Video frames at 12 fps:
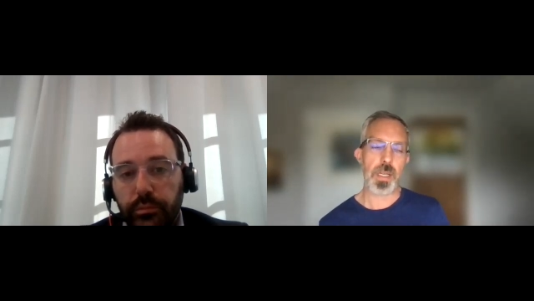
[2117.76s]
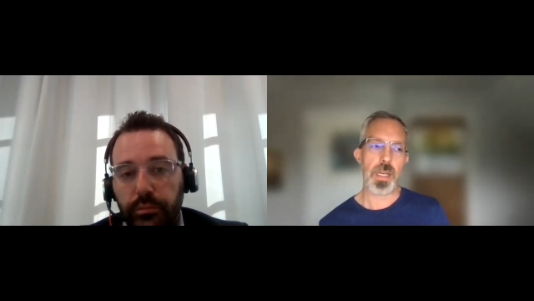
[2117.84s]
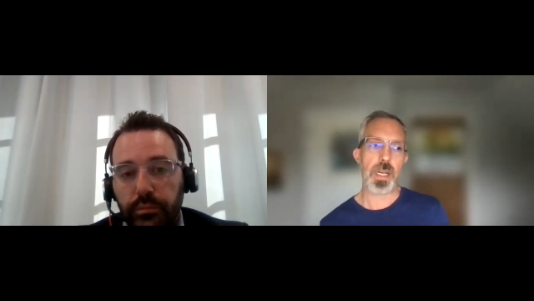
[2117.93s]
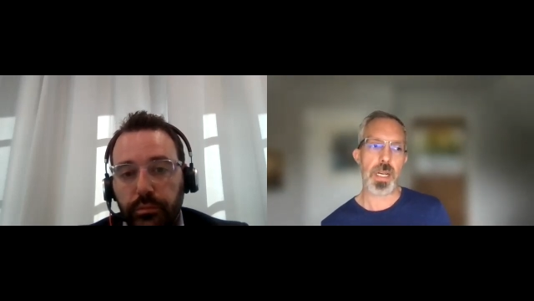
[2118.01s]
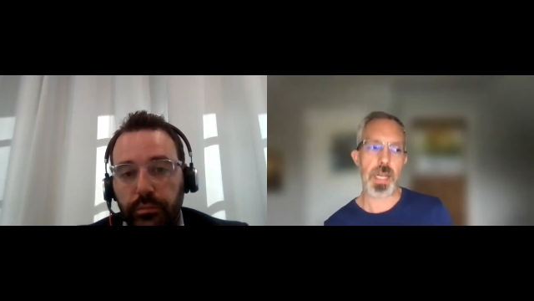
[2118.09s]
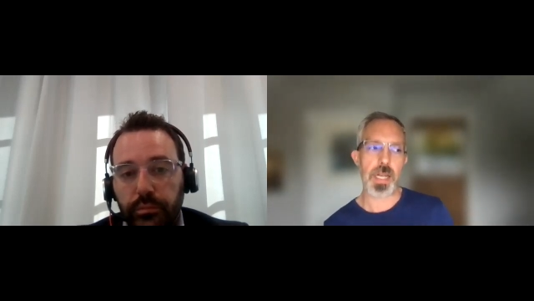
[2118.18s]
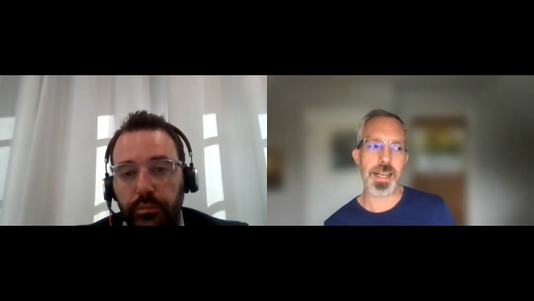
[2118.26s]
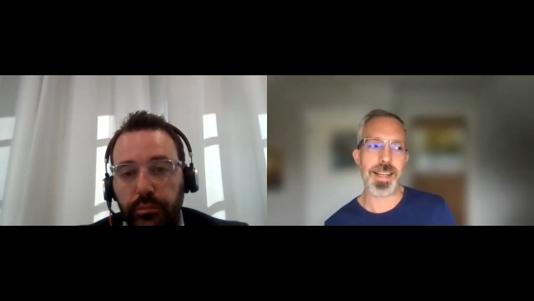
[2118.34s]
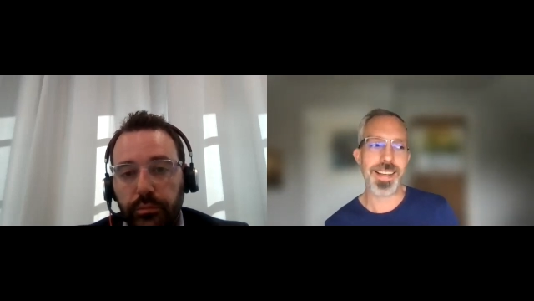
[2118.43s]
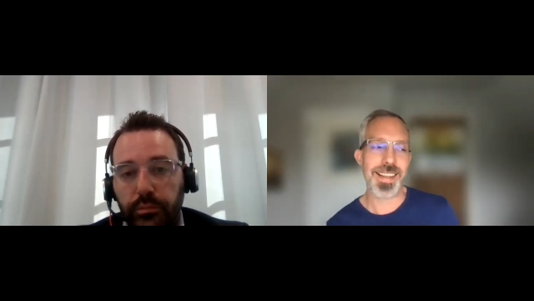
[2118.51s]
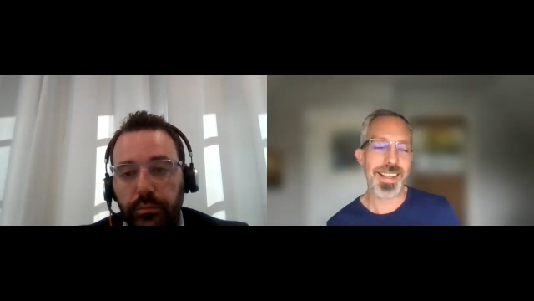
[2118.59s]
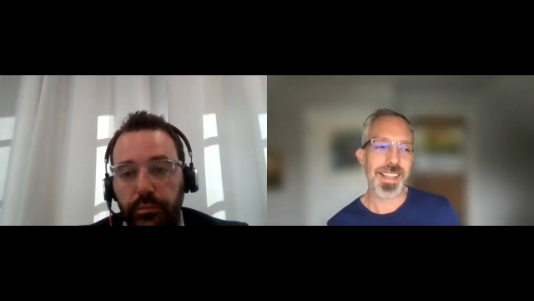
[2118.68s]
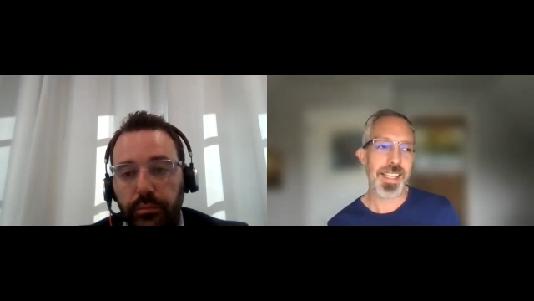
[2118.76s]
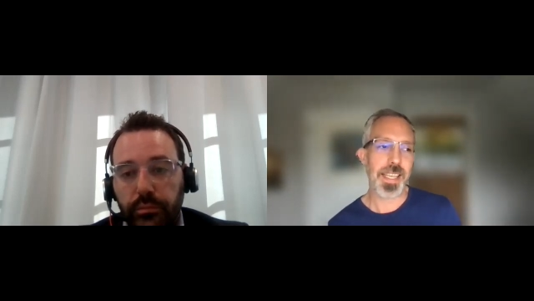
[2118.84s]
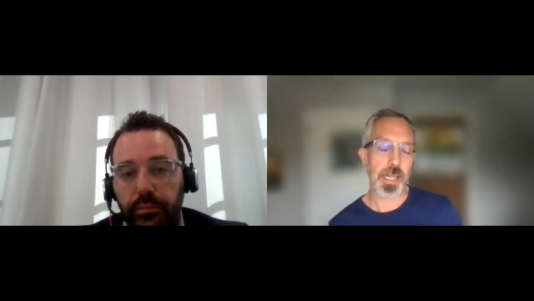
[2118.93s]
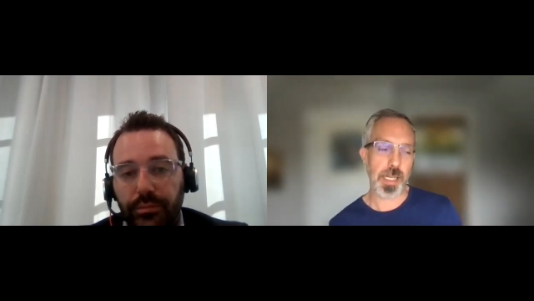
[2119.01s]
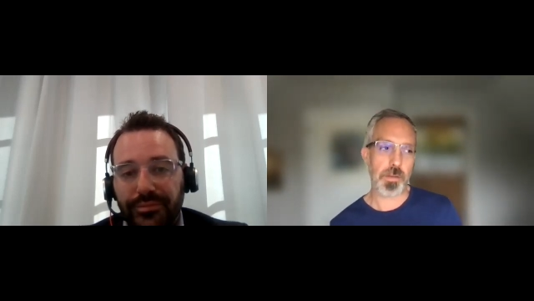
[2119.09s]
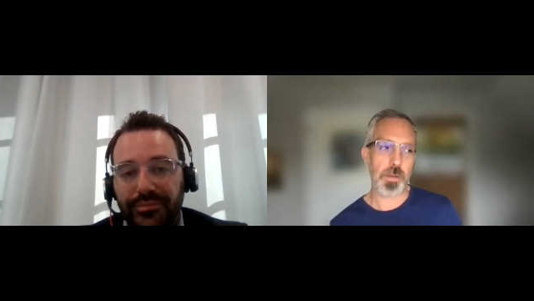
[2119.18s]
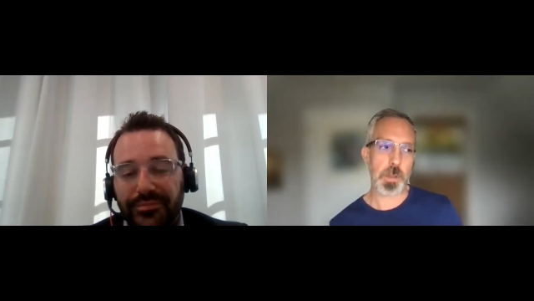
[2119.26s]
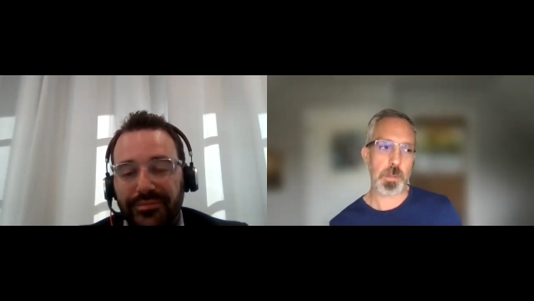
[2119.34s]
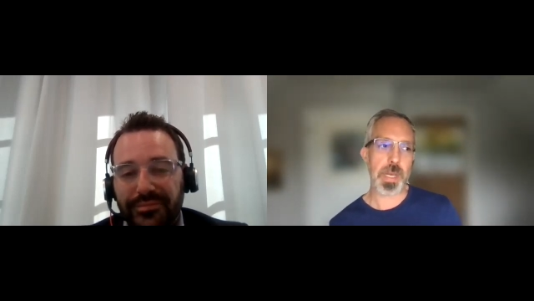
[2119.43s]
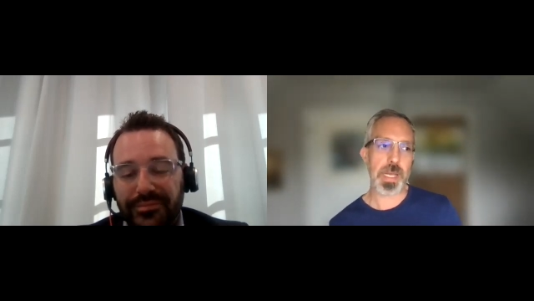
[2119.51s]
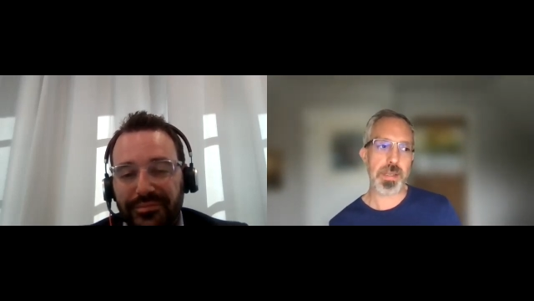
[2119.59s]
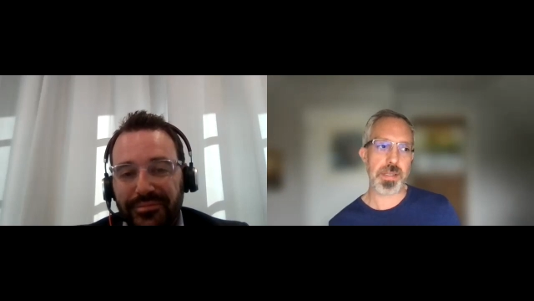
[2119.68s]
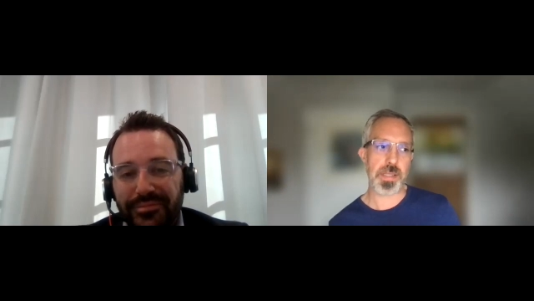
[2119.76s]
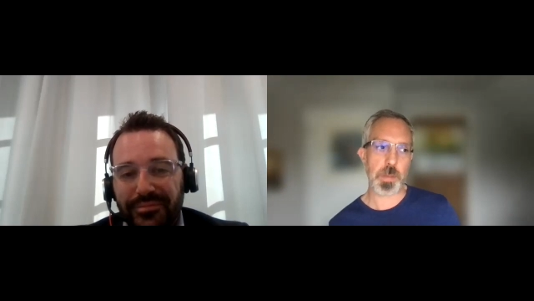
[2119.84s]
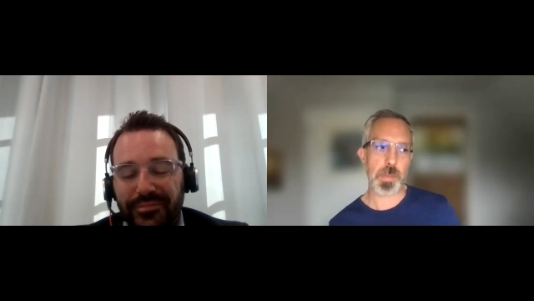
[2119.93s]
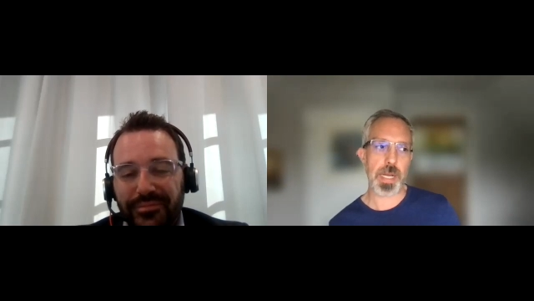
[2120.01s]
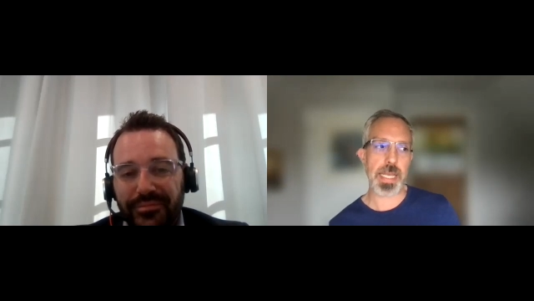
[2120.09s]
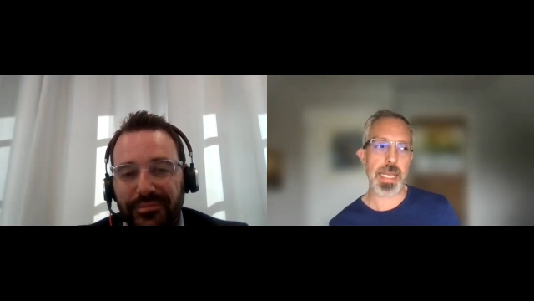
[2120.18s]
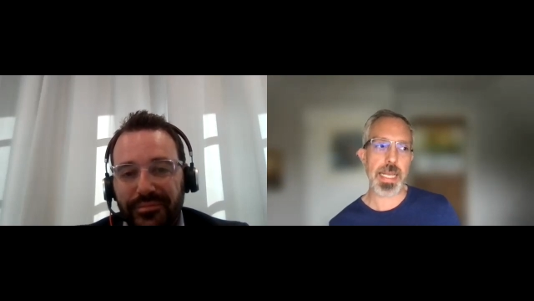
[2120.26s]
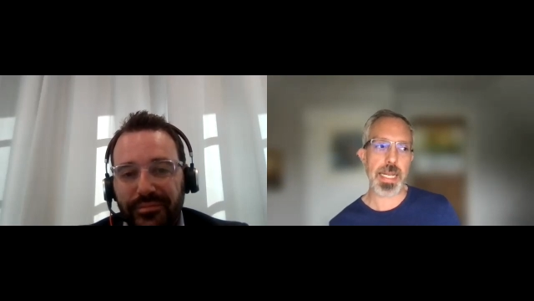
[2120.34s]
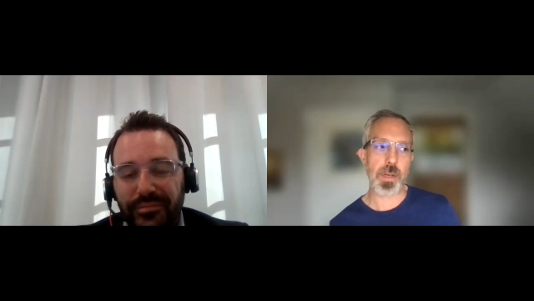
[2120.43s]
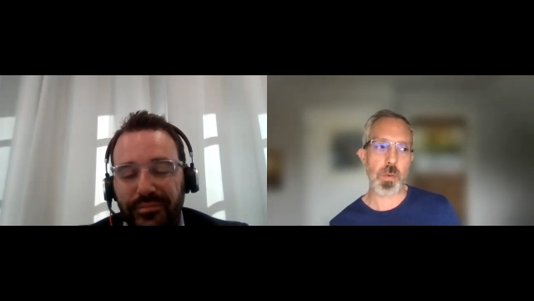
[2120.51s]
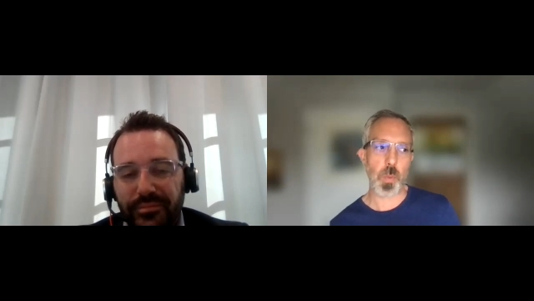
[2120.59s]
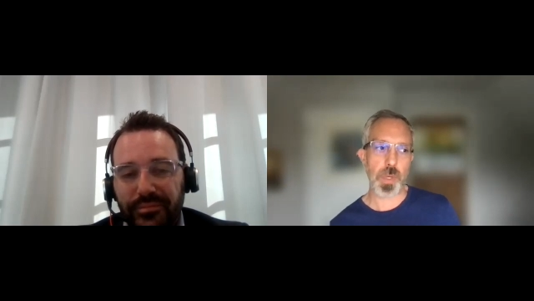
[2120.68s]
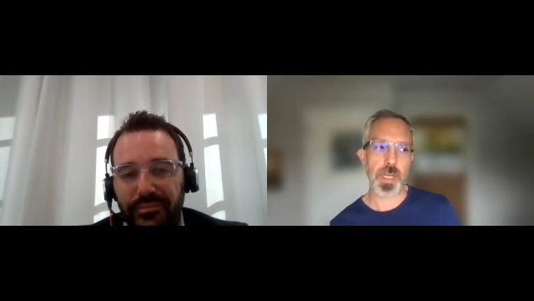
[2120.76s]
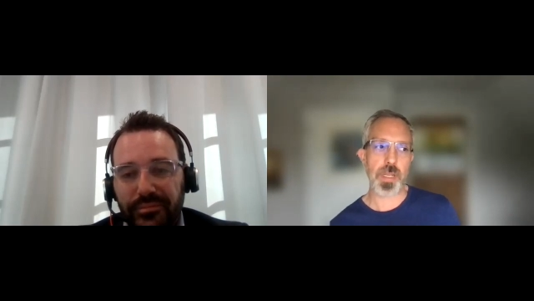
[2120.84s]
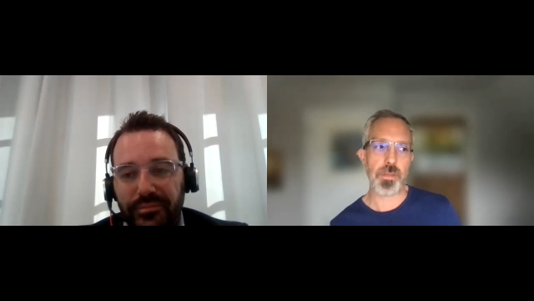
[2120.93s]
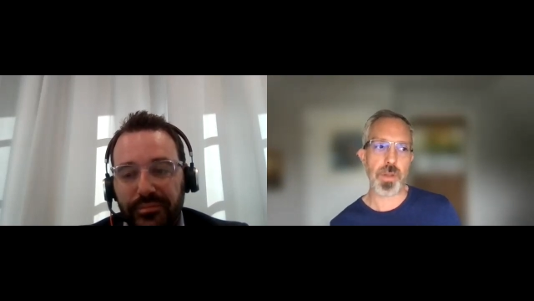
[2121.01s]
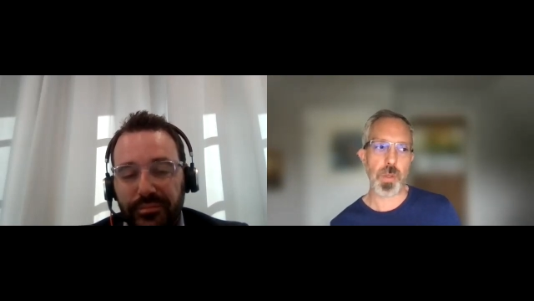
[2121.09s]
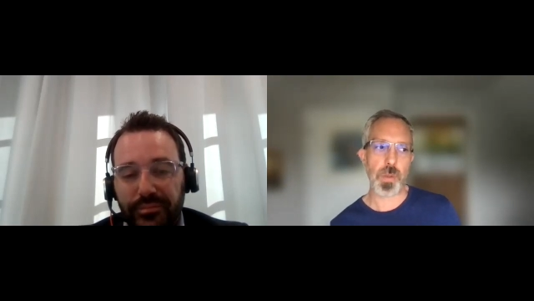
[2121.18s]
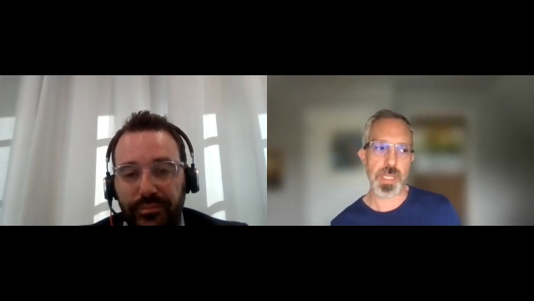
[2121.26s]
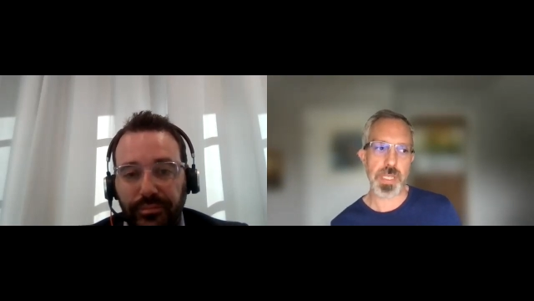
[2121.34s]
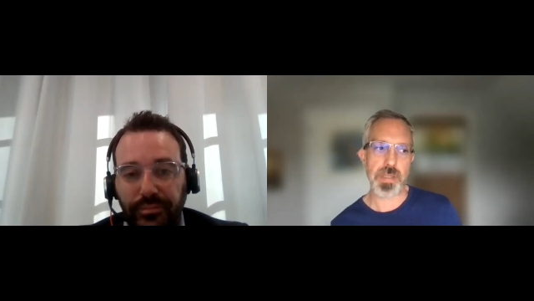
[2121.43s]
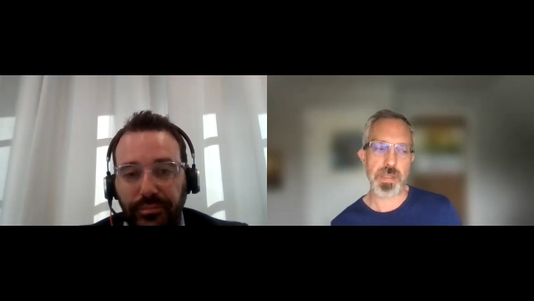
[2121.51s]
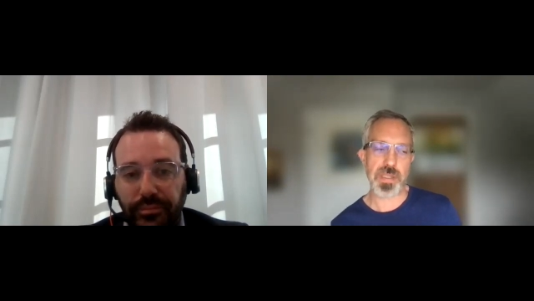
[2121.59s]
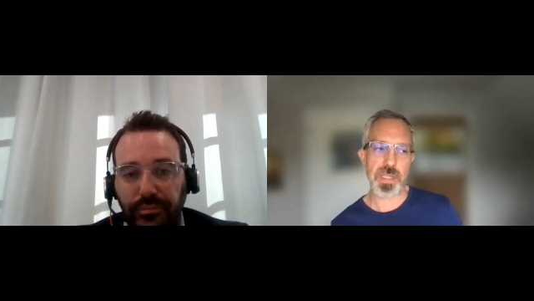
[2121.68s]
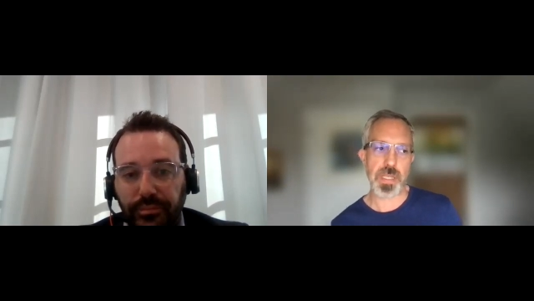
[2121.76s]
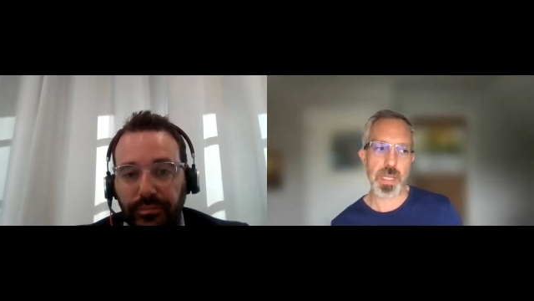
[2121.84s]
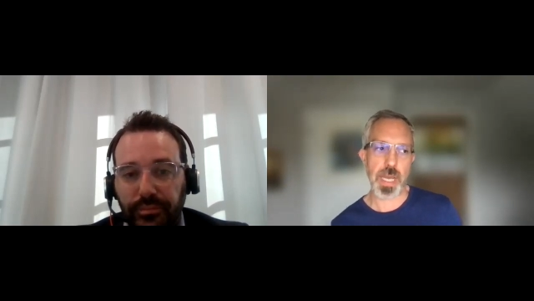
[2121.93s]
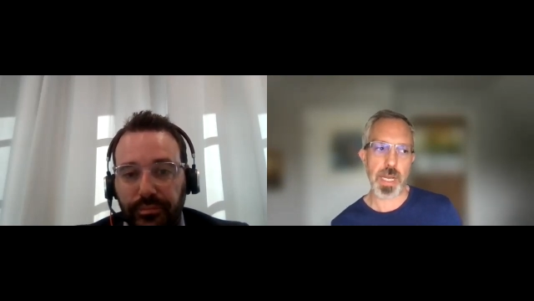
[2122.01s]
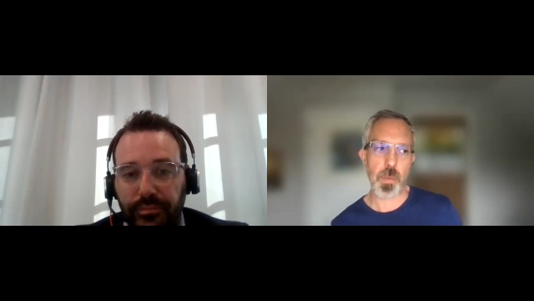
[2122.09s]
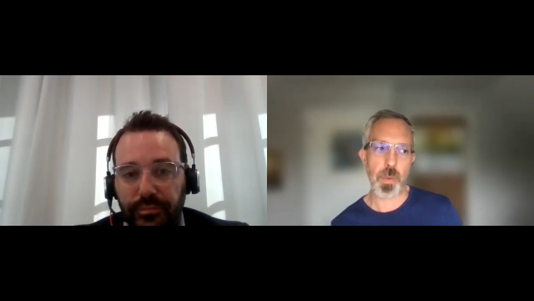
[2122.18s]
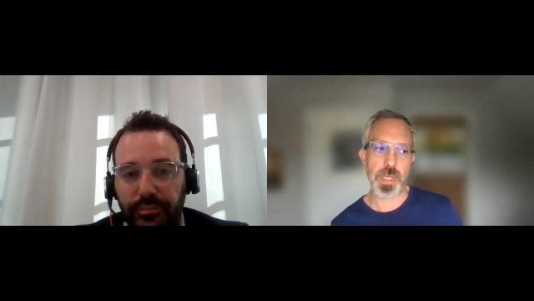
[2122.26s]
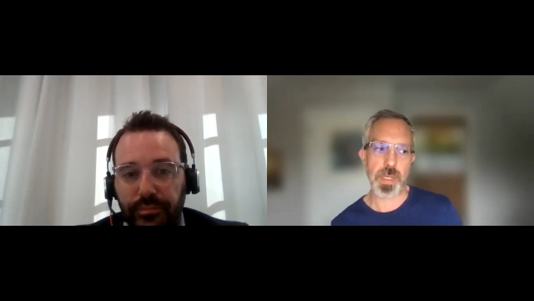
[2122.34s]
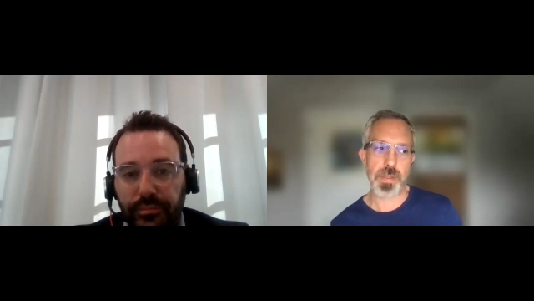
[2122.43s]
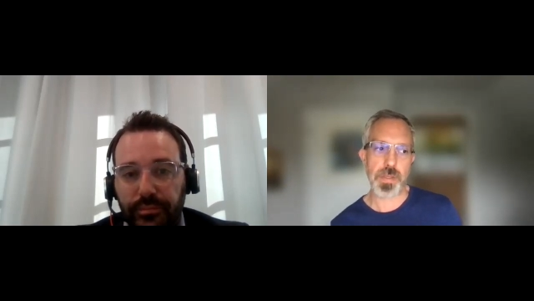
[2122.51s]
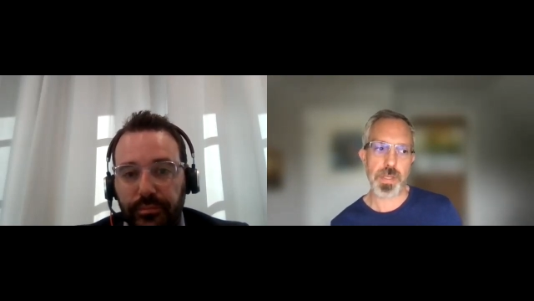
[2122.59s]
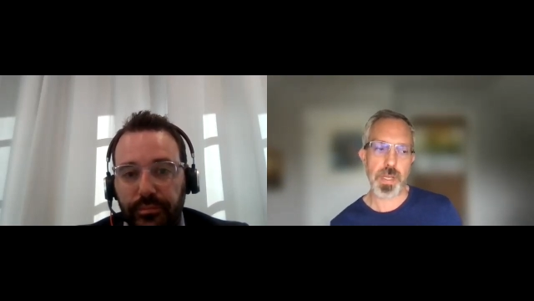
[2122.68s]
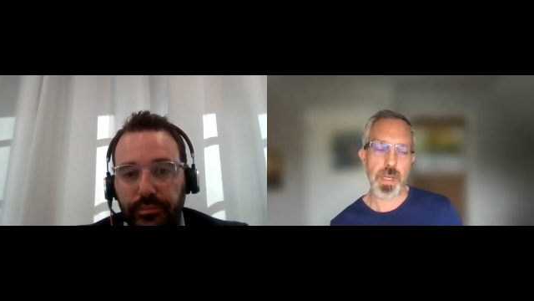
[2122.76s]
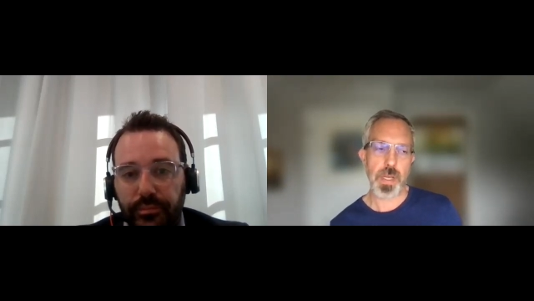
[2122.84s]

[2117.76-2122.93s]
Speaker 1: uh, he got to cover his bases by getting rid of the O T C equities.